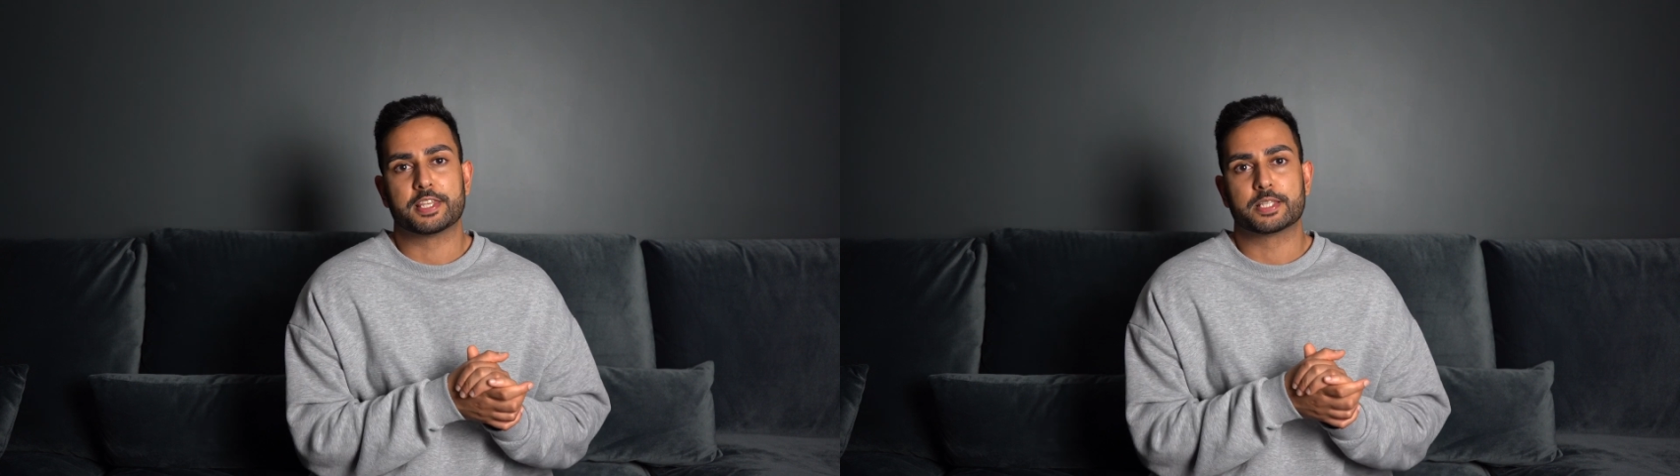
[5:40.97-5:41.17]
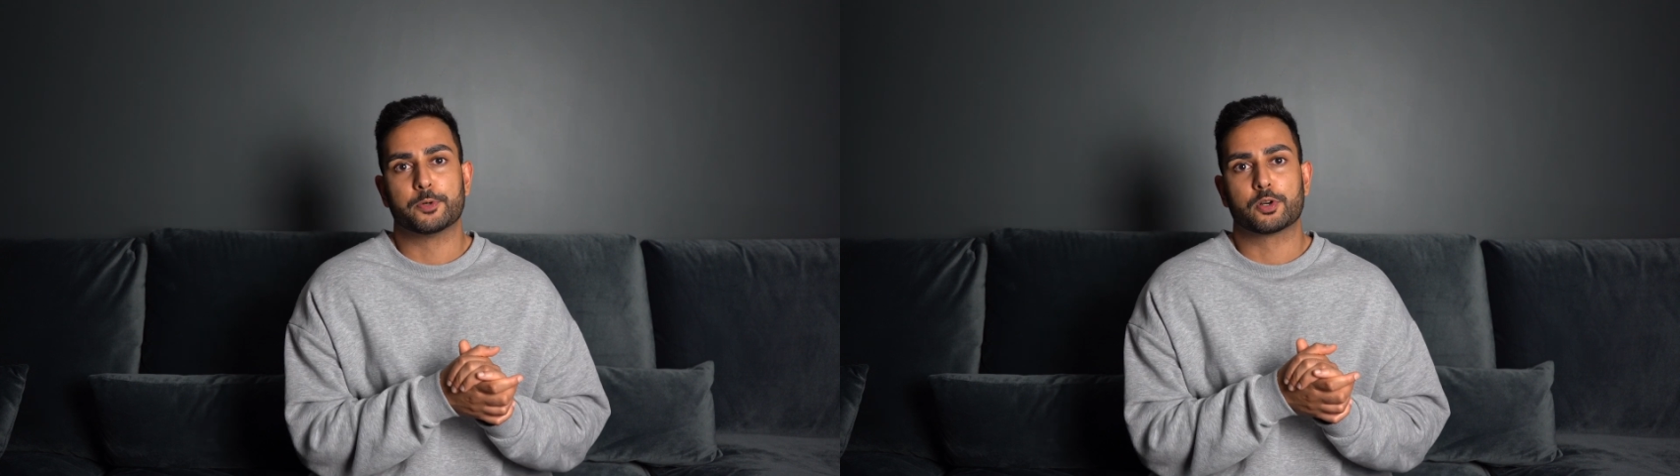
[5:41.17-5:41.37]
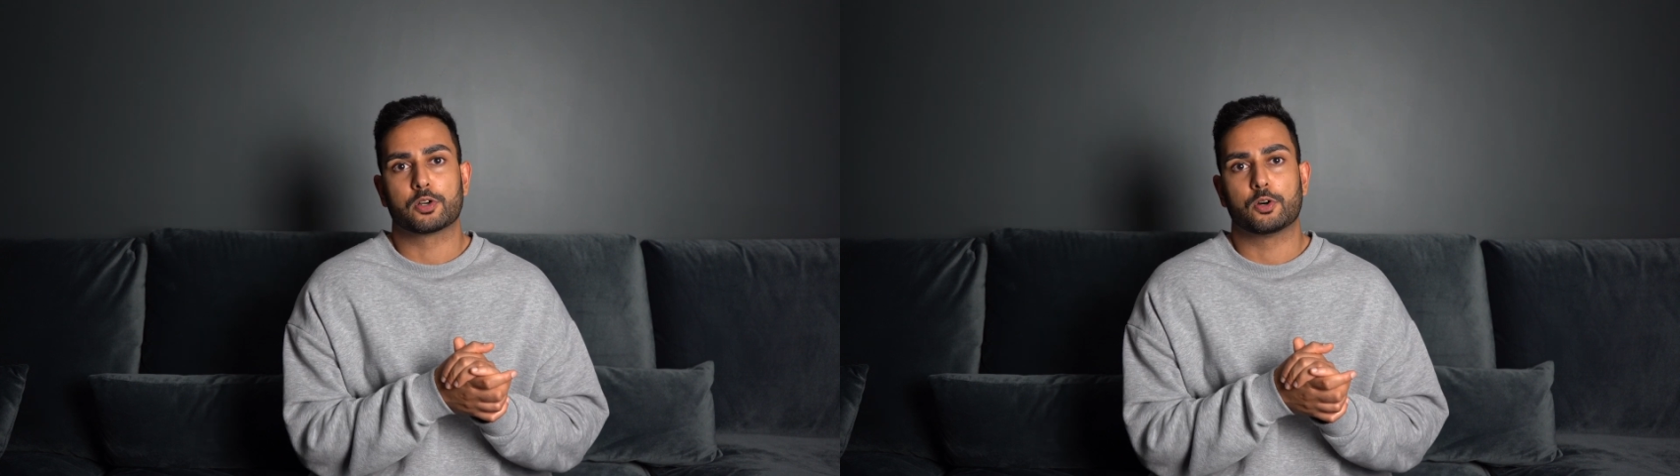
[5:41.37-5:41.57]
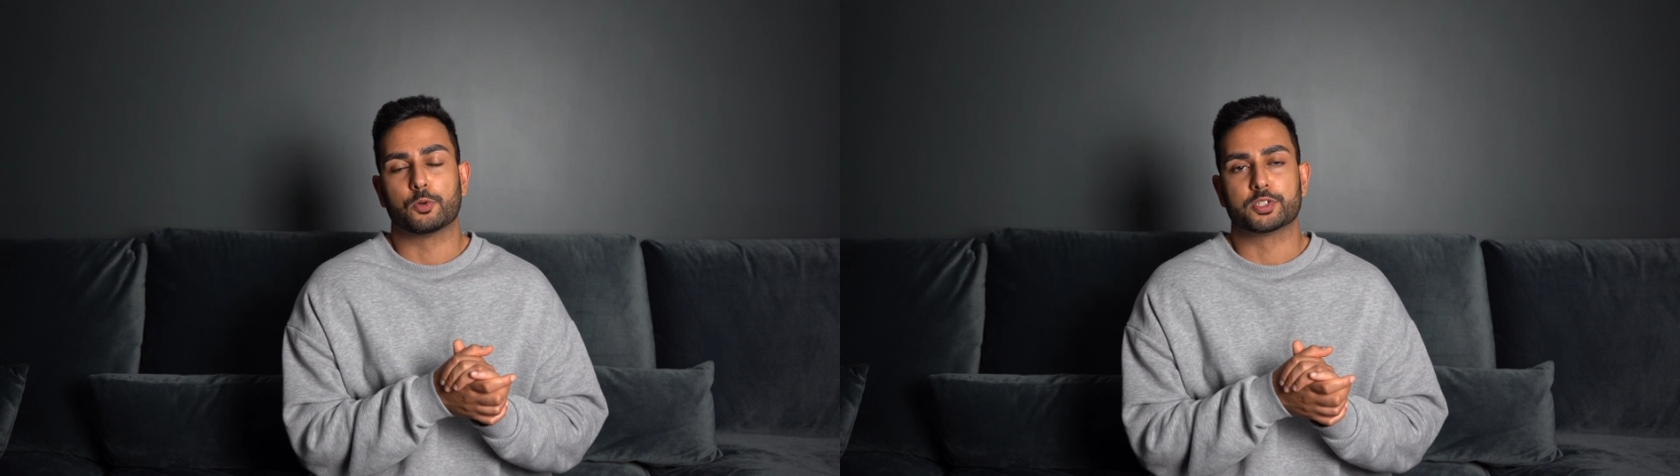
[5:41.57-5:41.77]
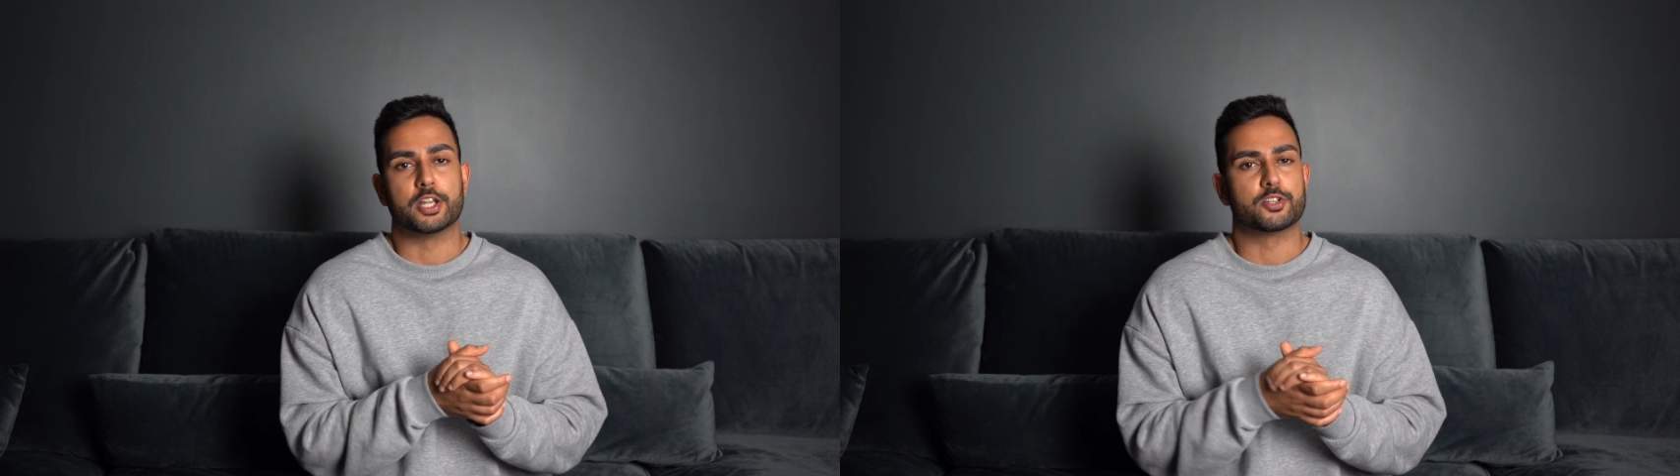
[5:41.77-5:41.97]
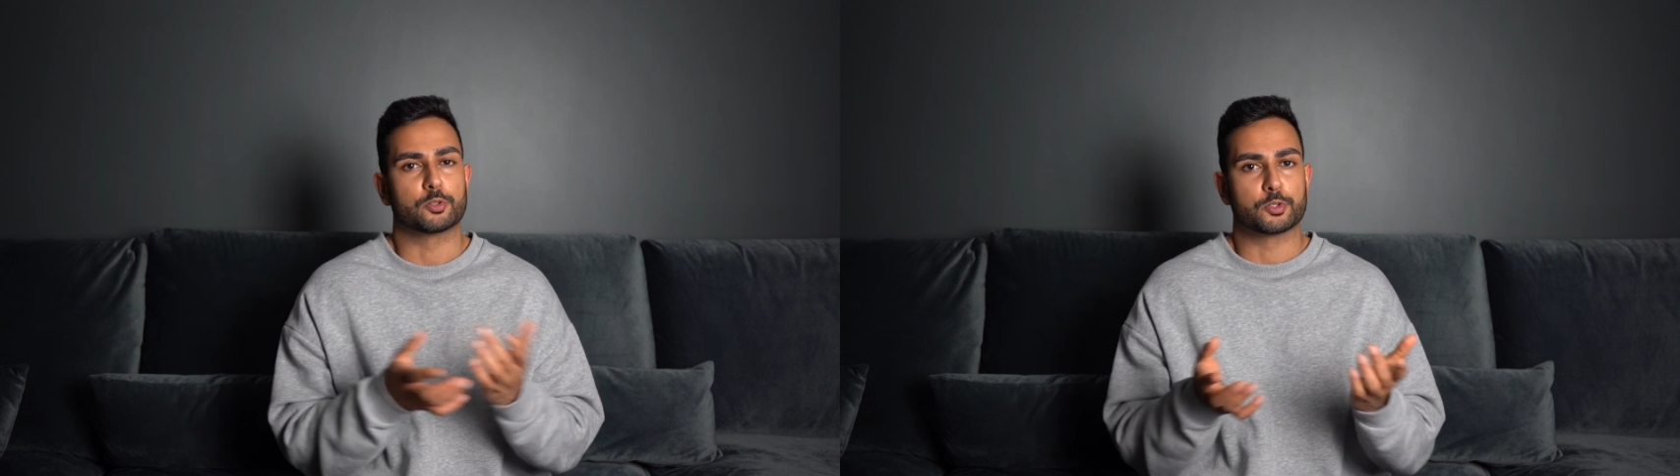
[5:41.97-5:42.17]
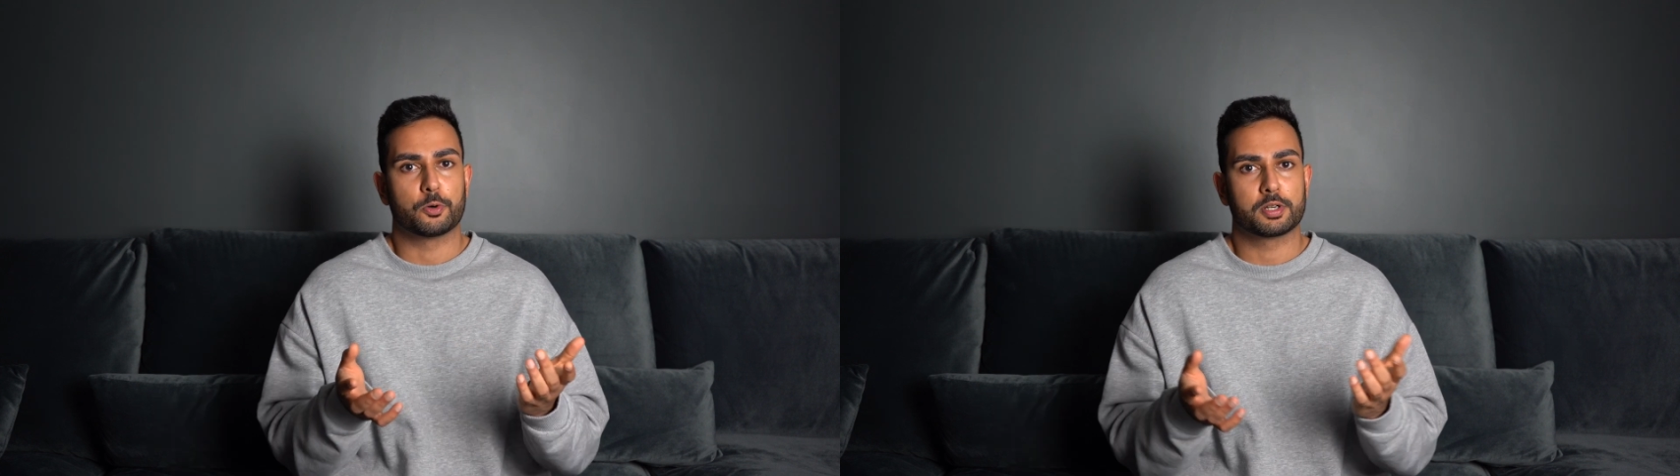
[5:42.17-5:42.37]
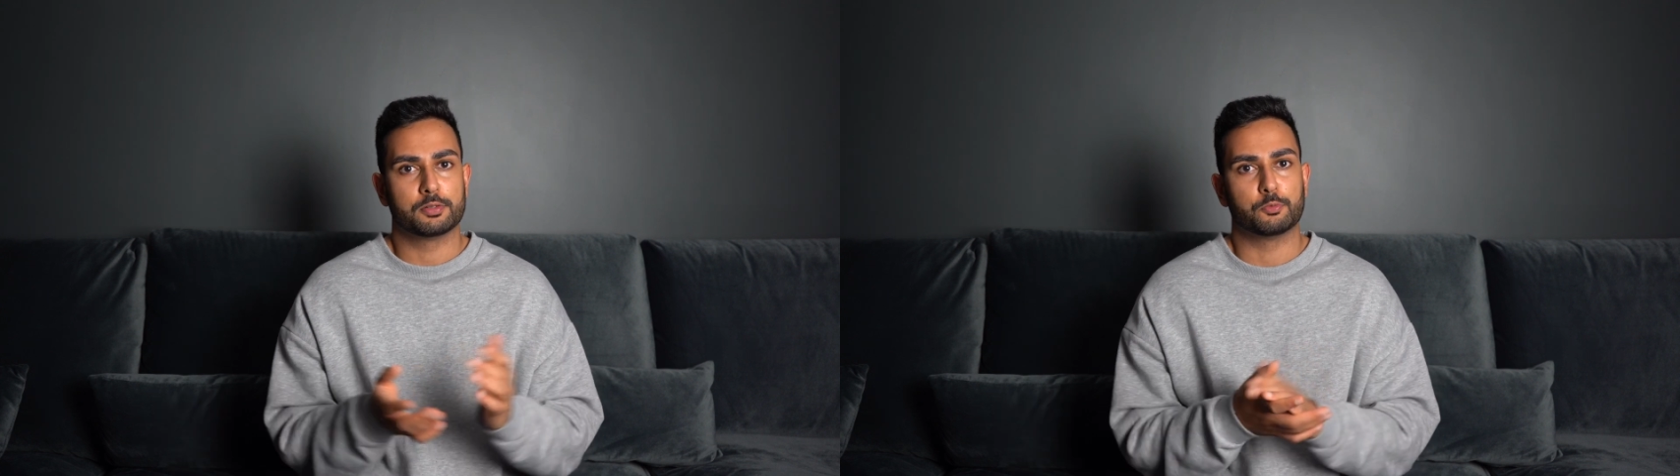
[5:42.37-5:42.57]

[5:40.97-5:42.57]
this book called Surgical Talk.